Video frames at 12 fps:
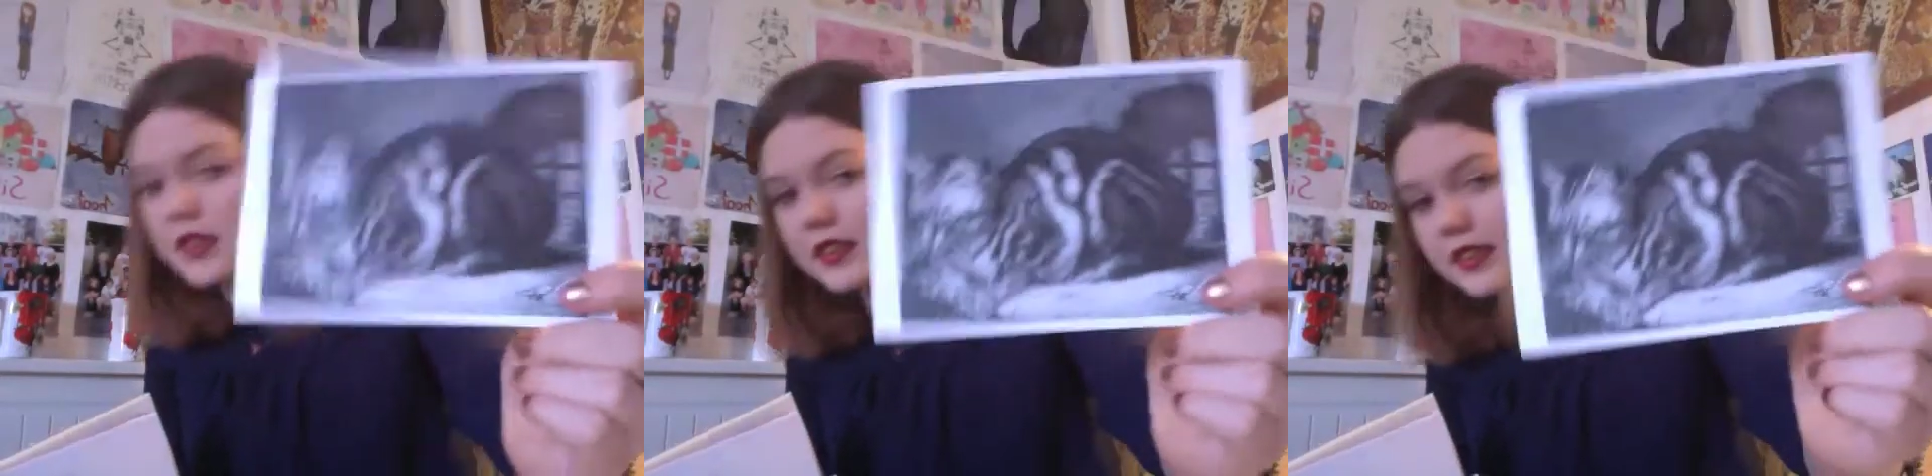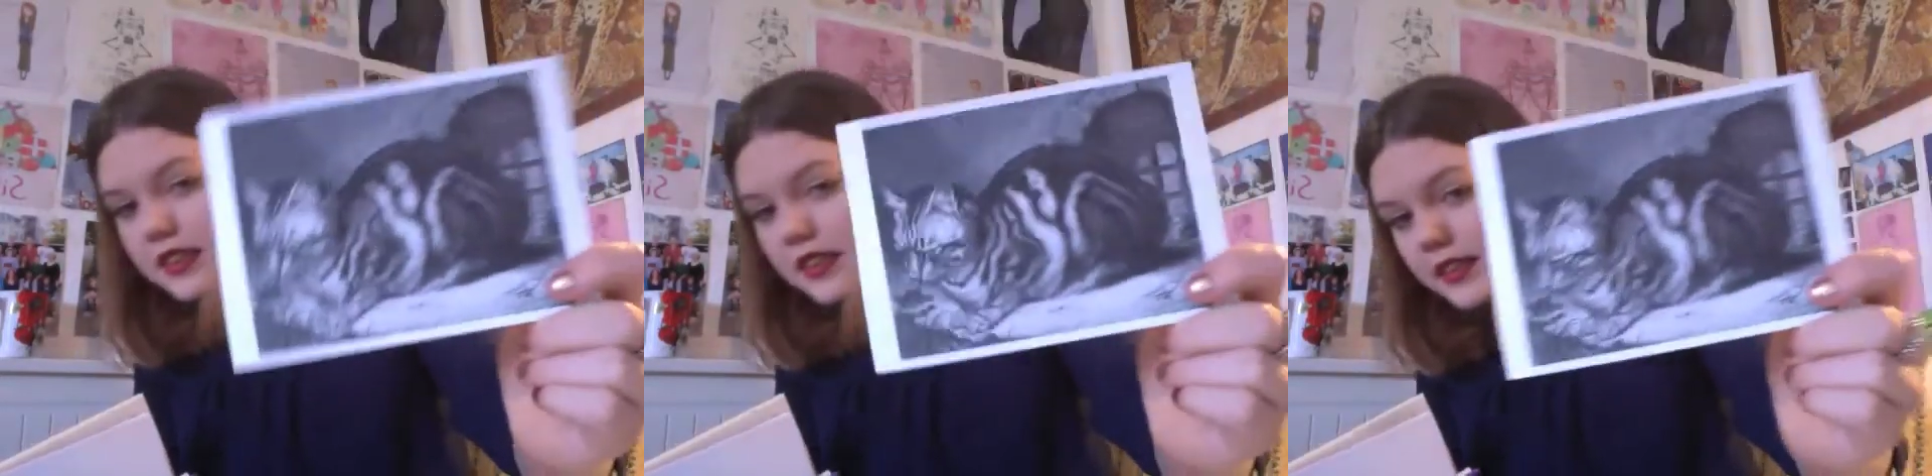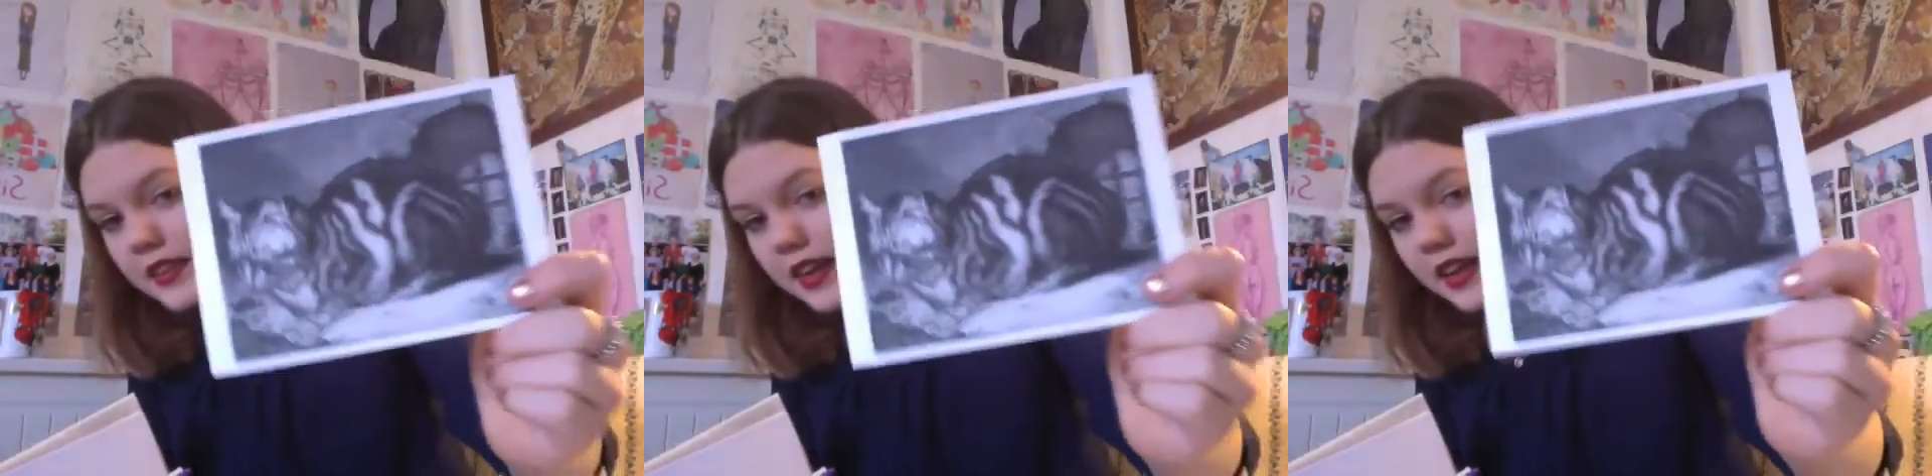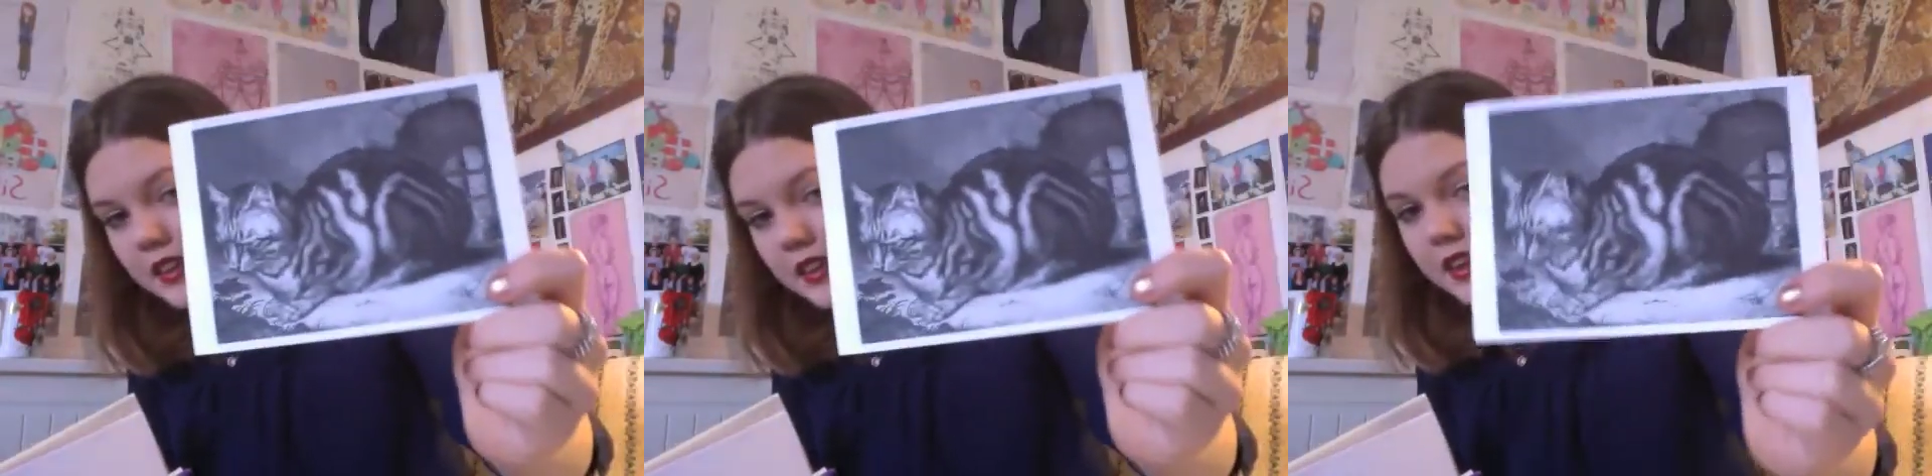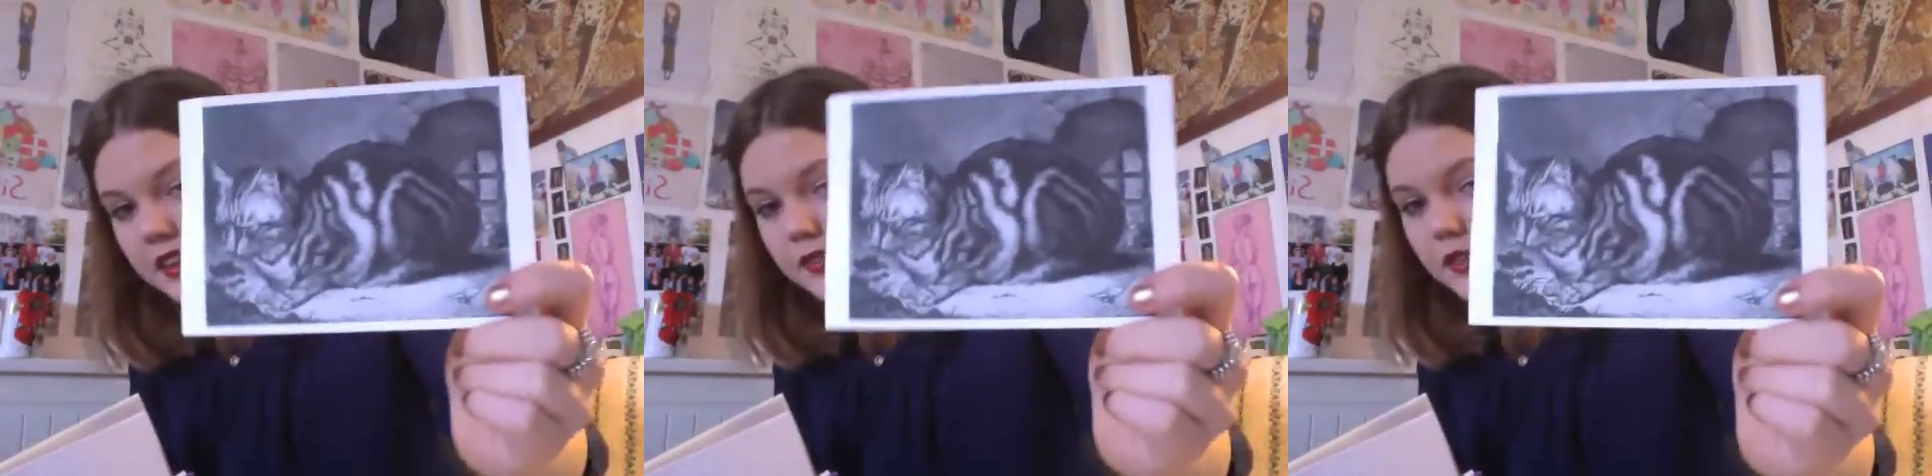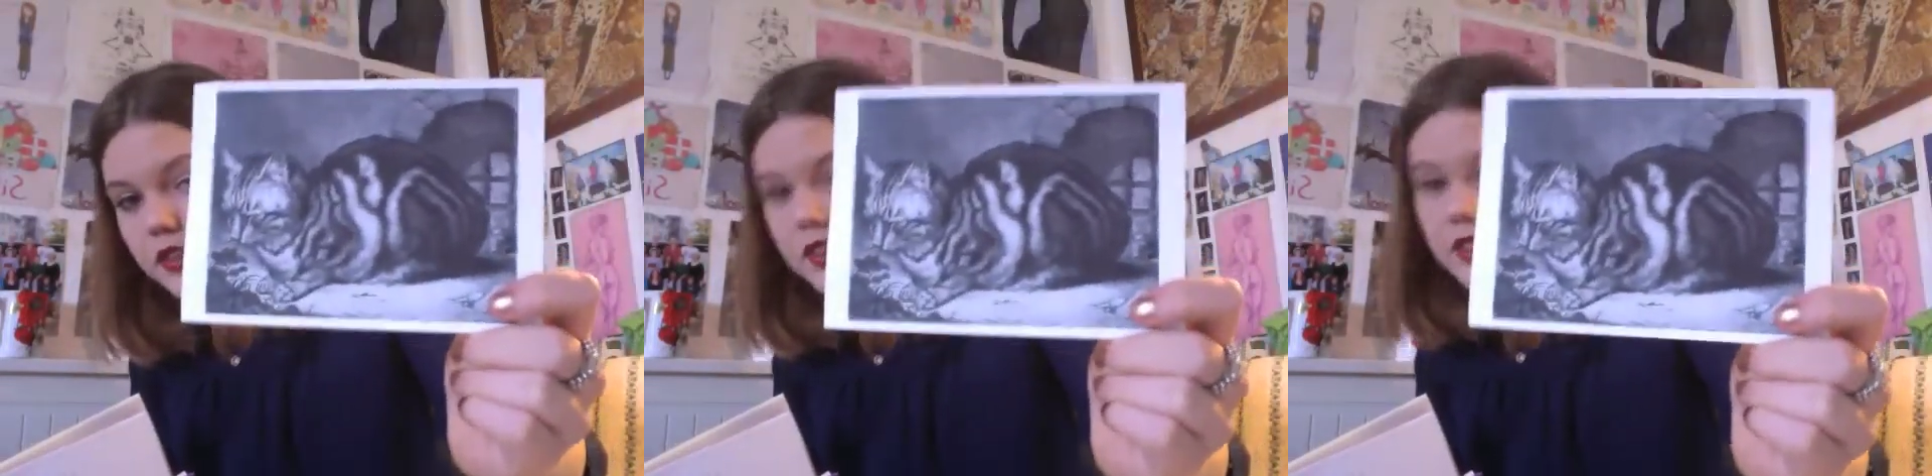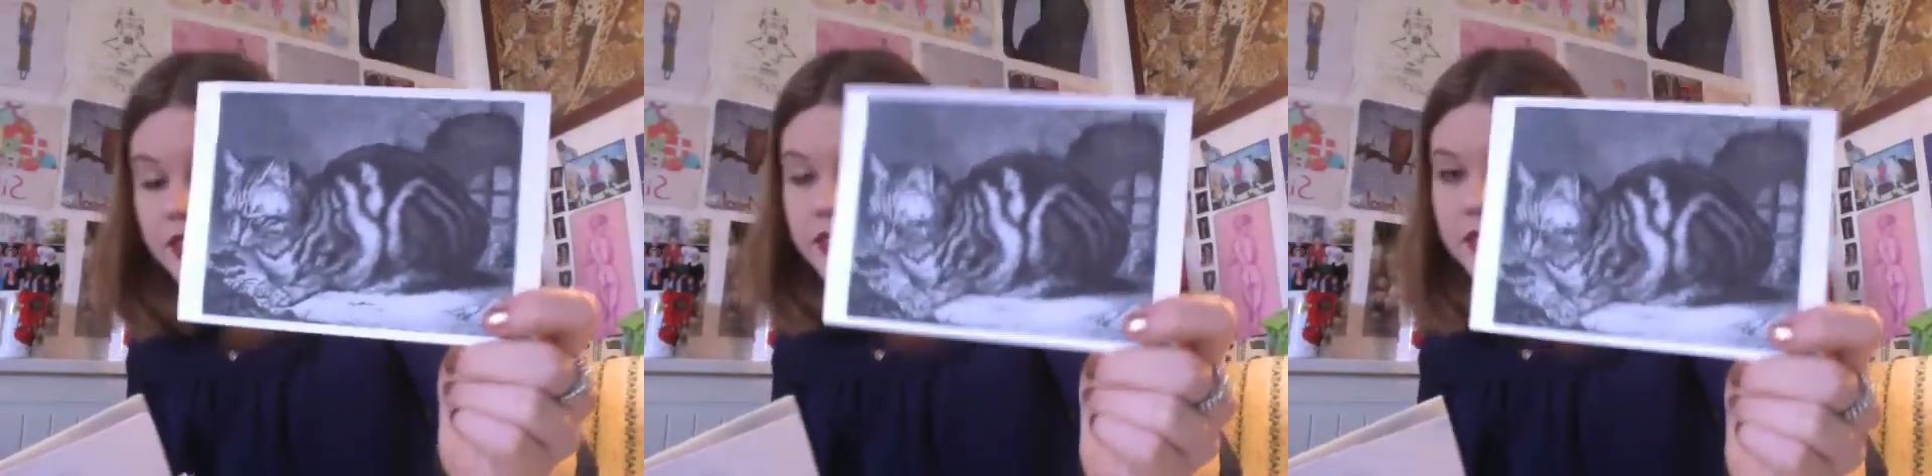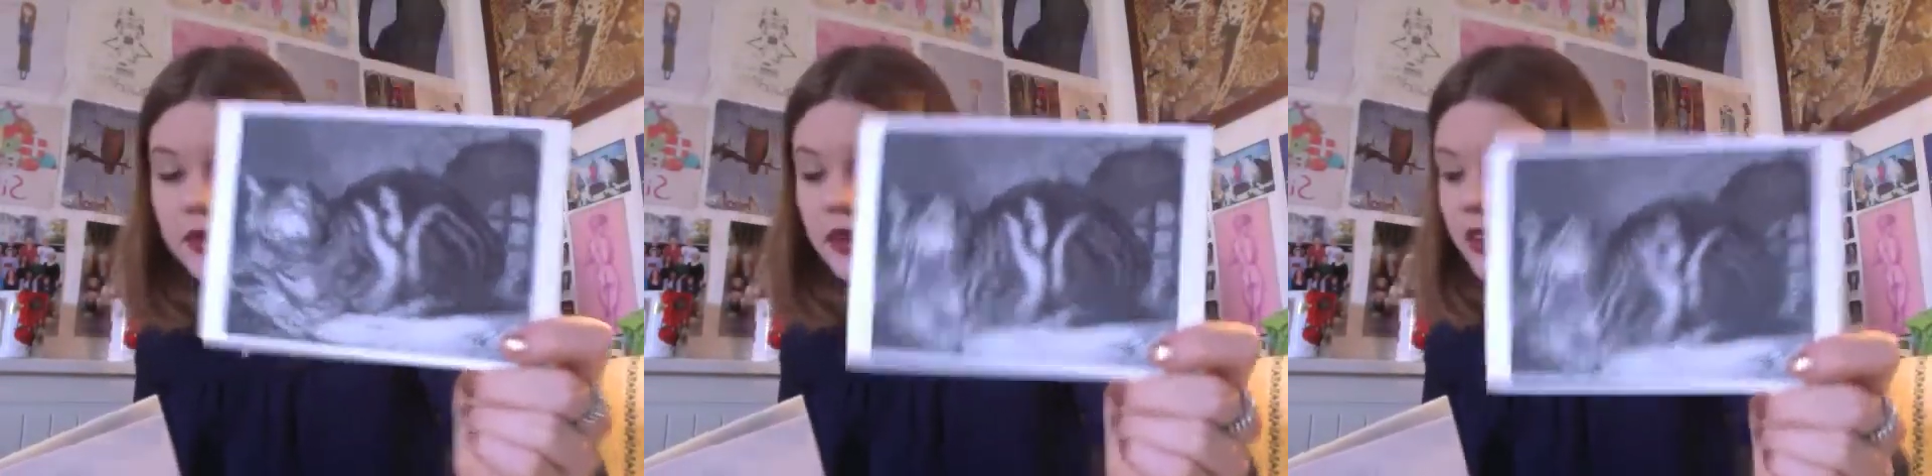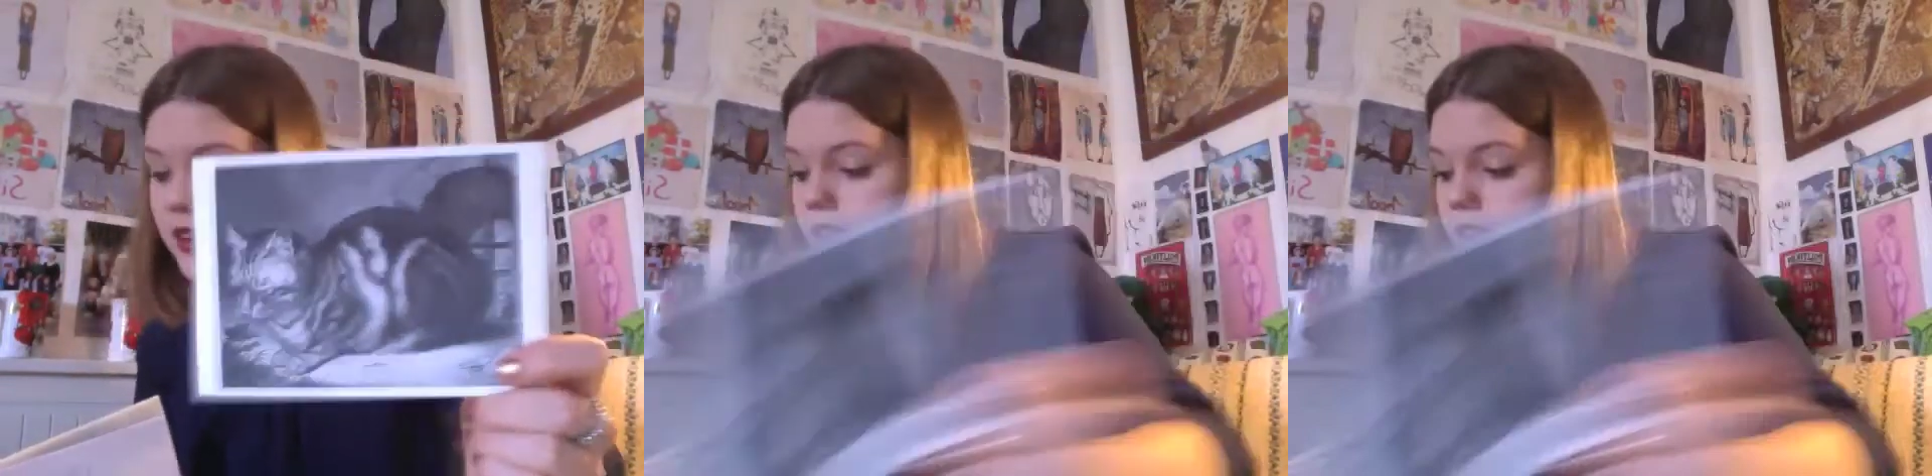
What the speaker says: It's this little cat that kind of looks like it's crying.